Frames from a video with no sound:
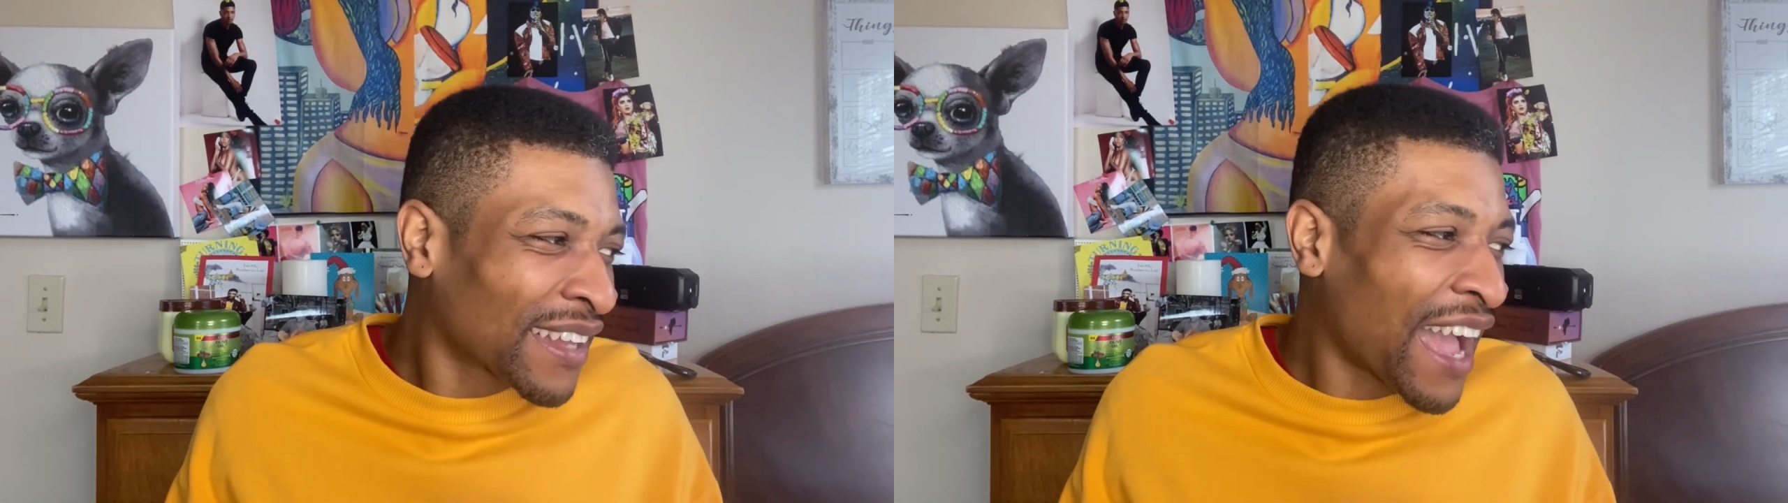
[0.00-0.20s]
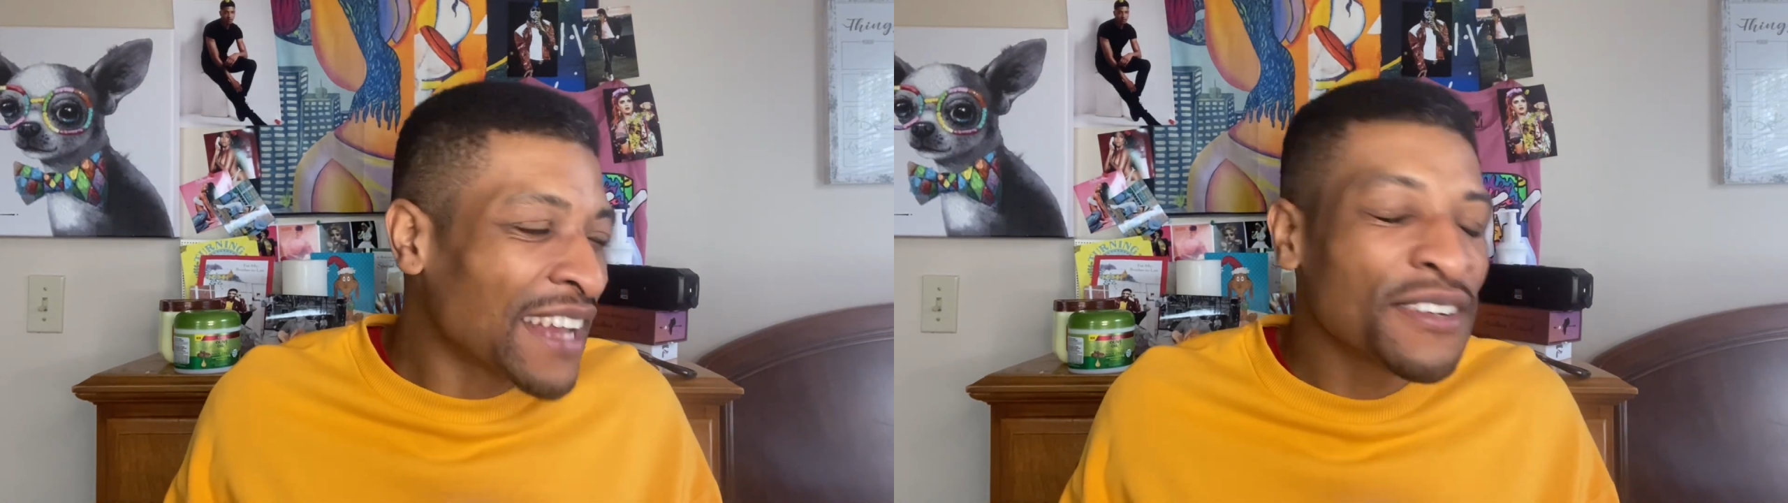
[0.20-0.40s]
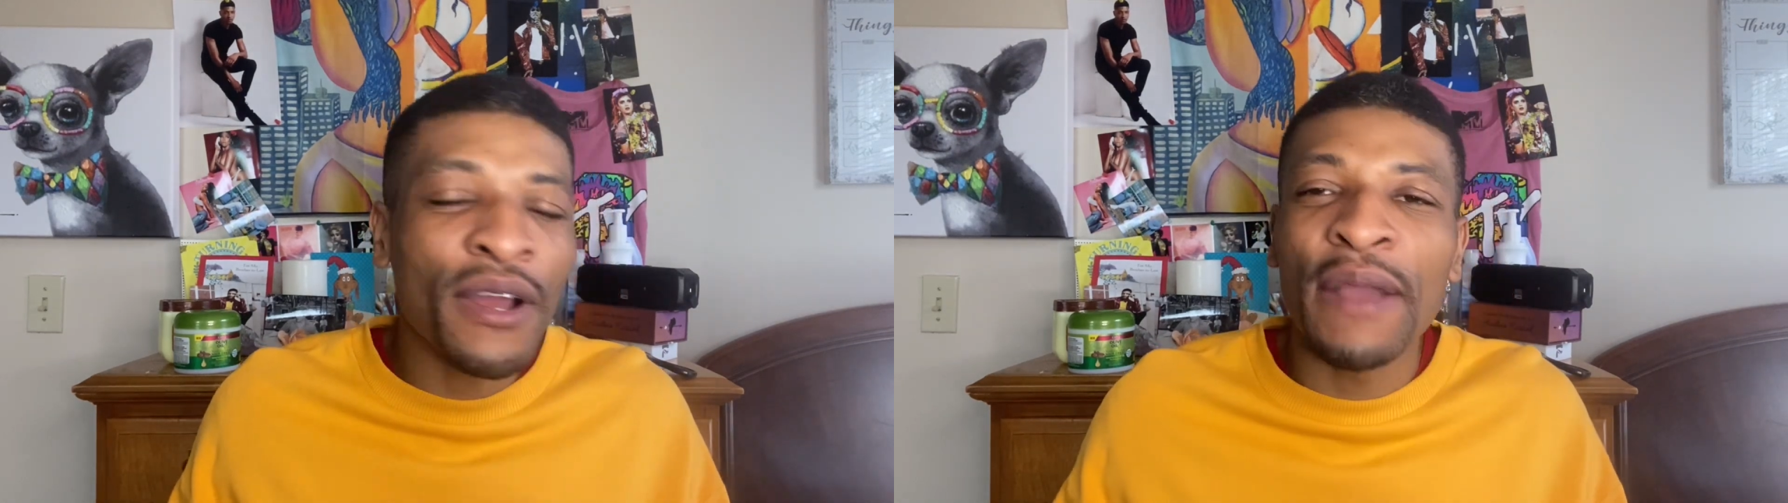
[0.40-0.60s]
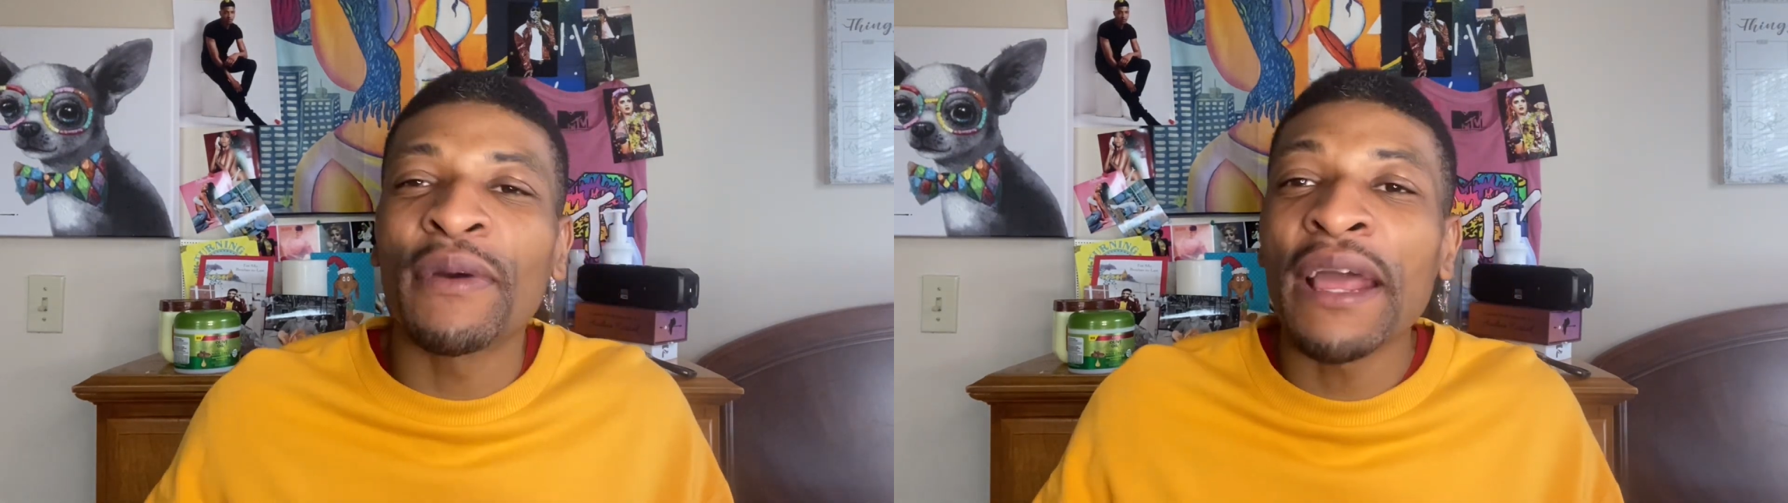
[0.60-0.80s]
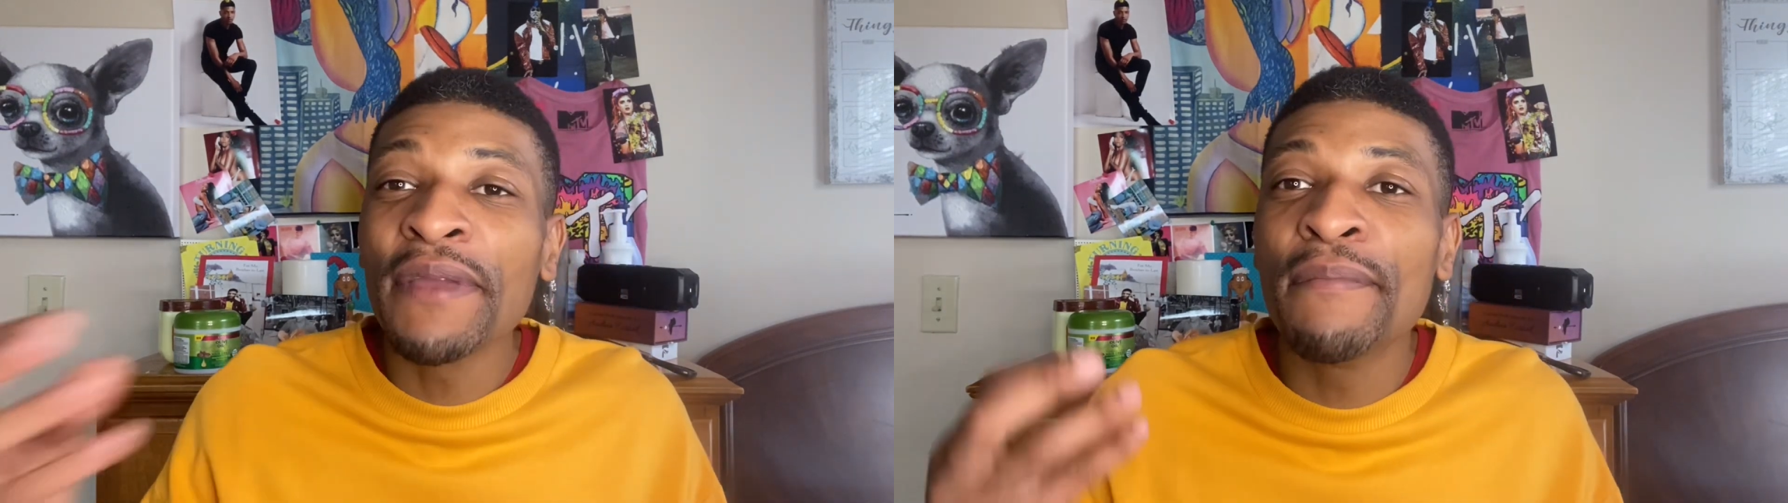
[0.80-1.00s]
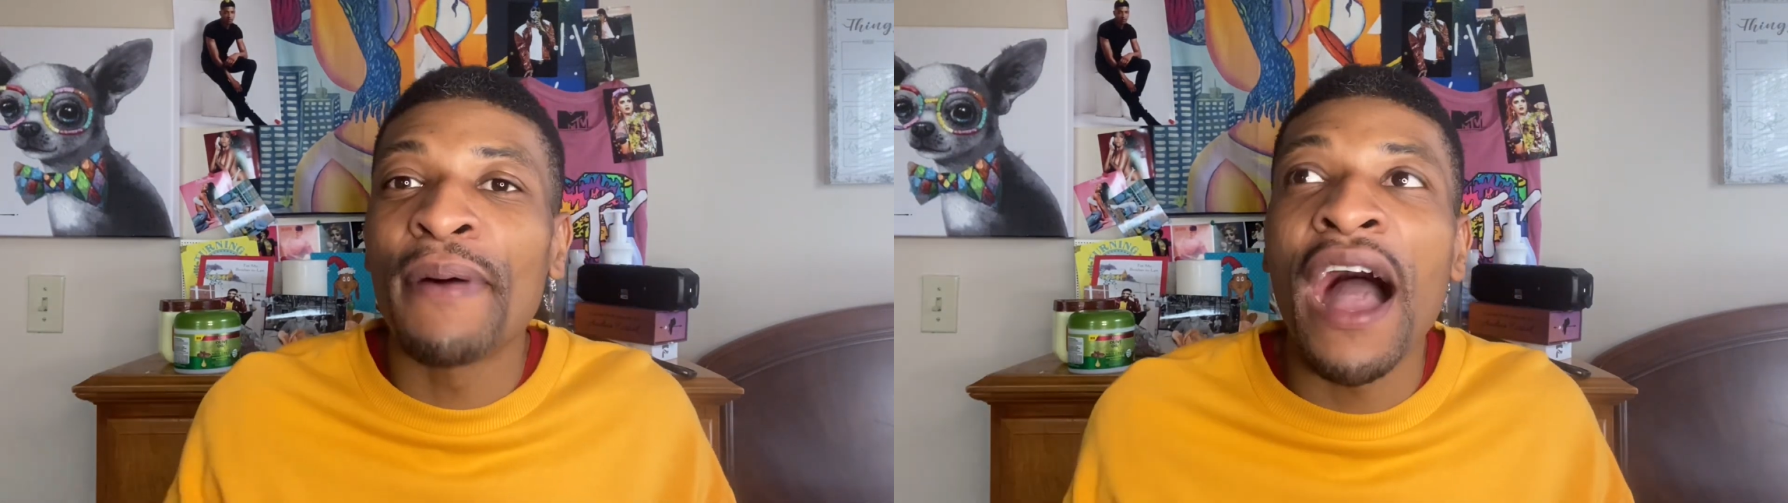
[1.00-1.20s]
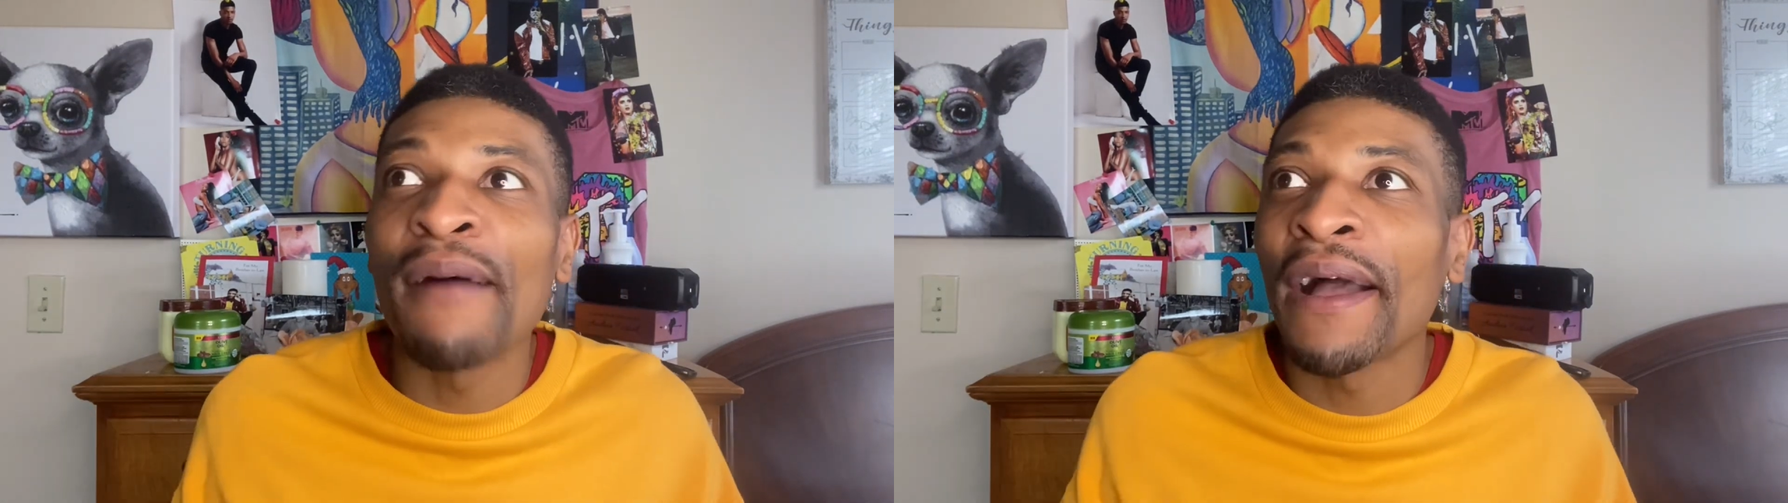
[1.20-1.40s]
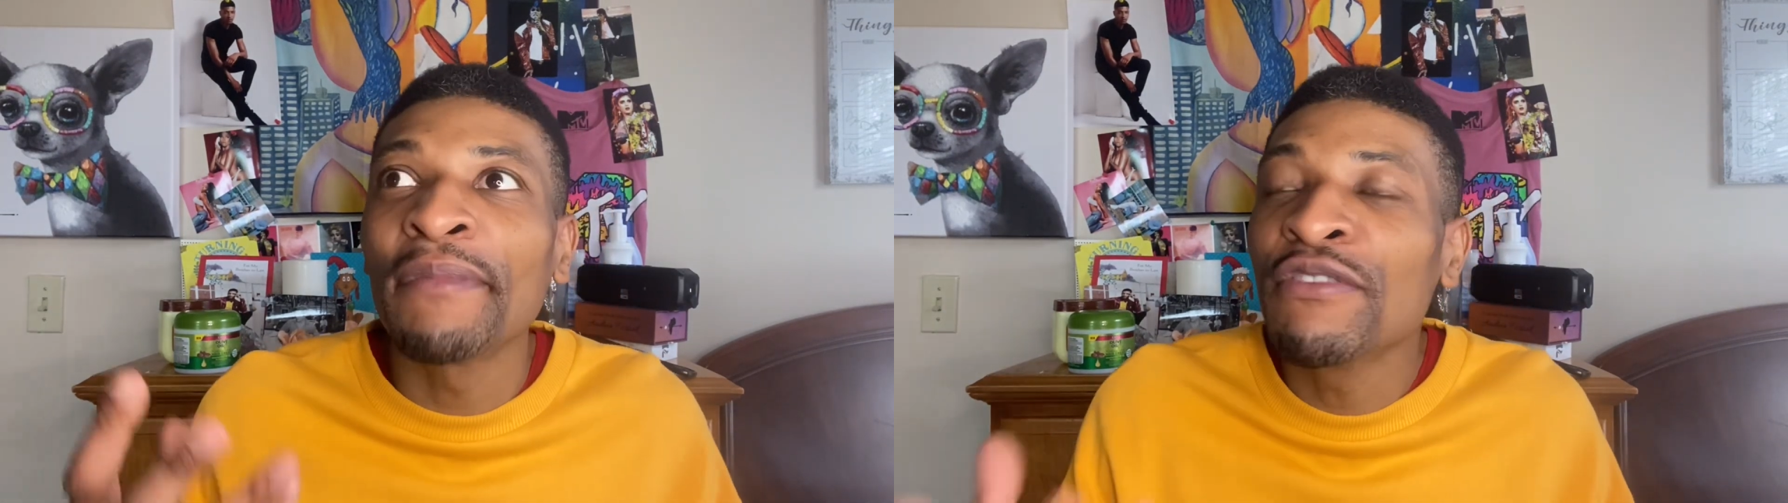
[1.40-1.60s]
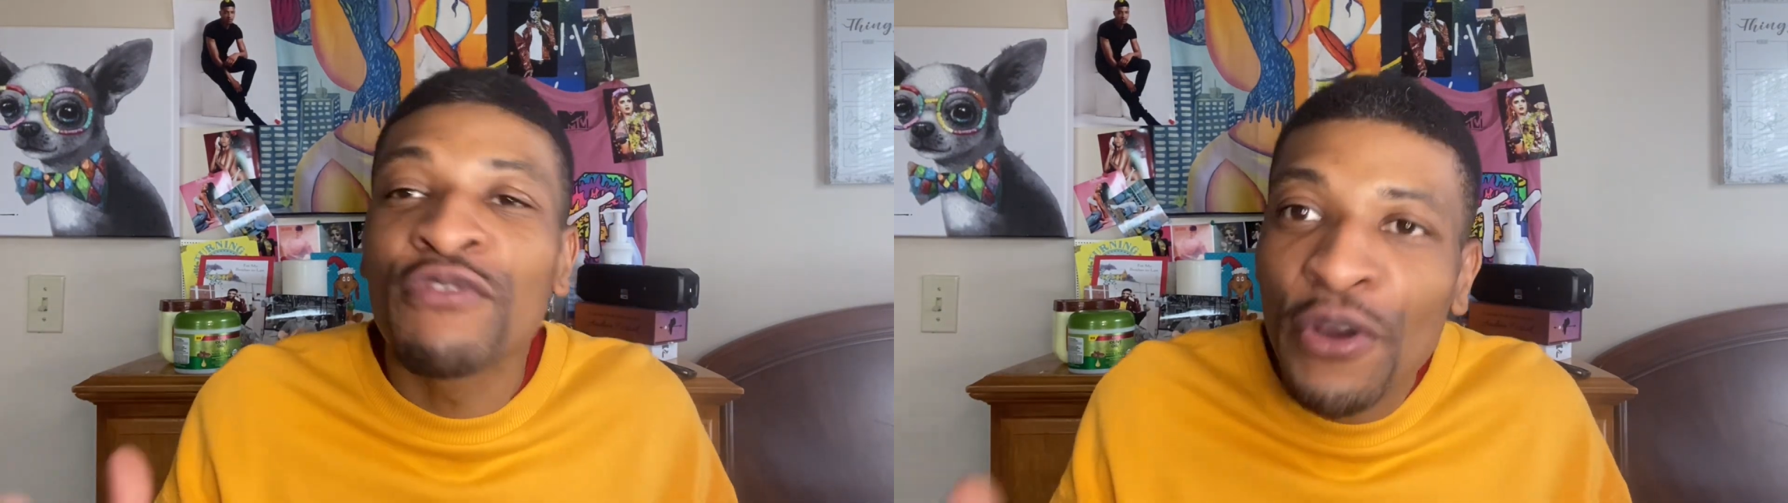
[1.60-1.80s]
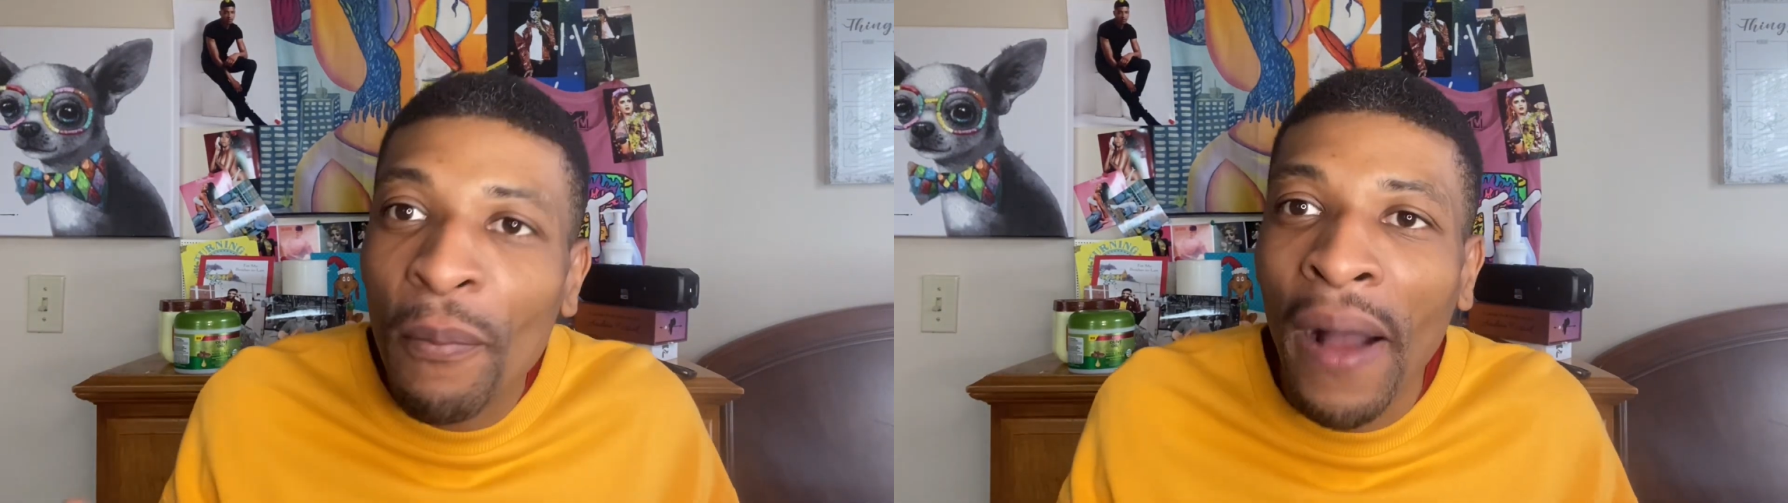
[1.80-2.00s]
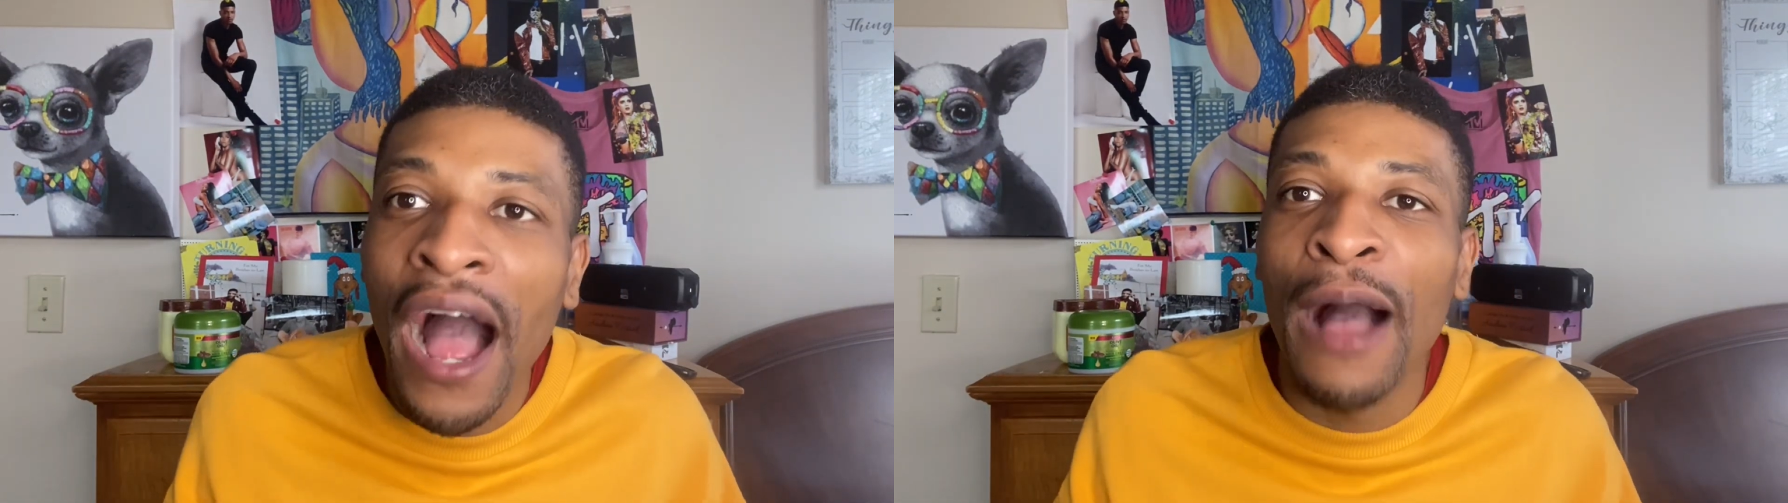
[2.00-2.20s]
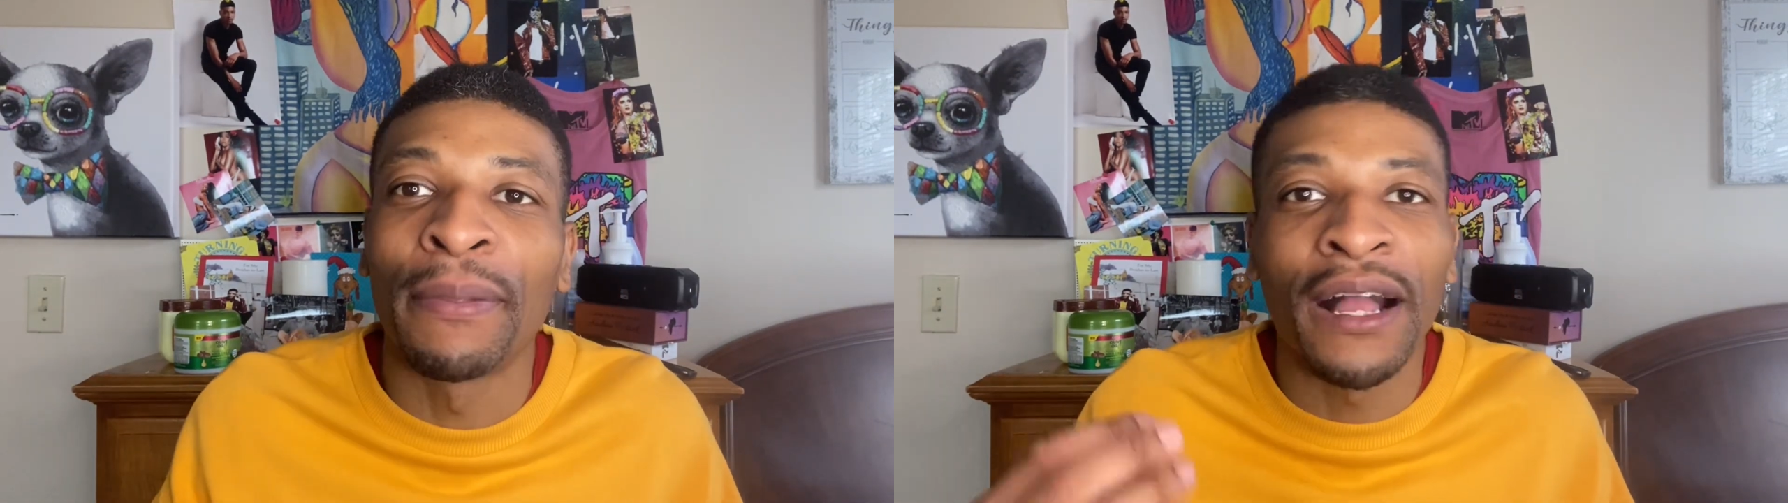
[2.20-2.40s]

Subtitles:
I don't know. And when I mean pop, I mean real pop.